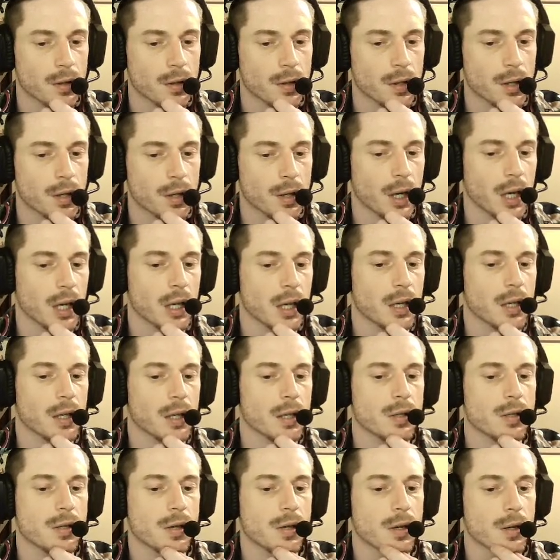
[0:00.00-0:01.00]
Okay,
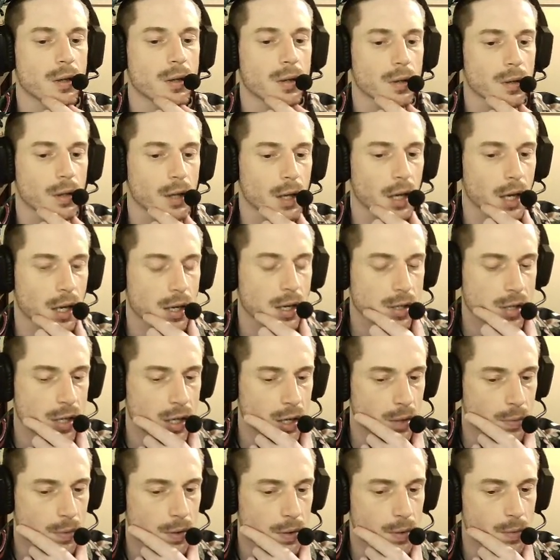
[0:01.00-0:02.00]
so
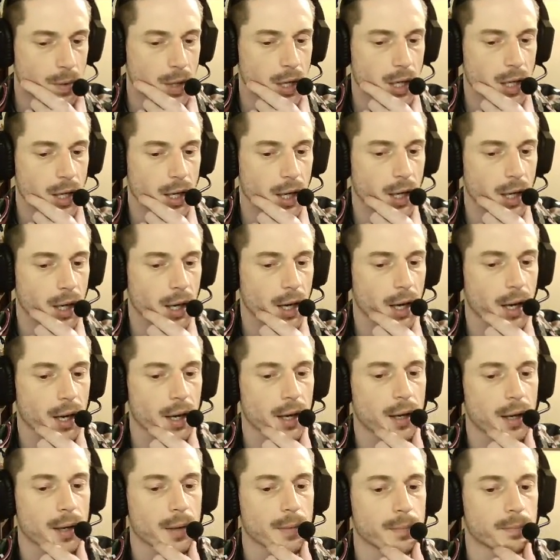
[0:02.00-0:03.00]
async with await, like
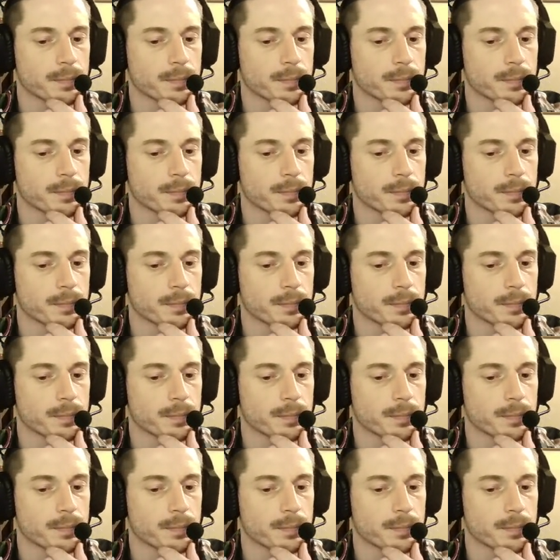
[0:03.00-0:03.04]
I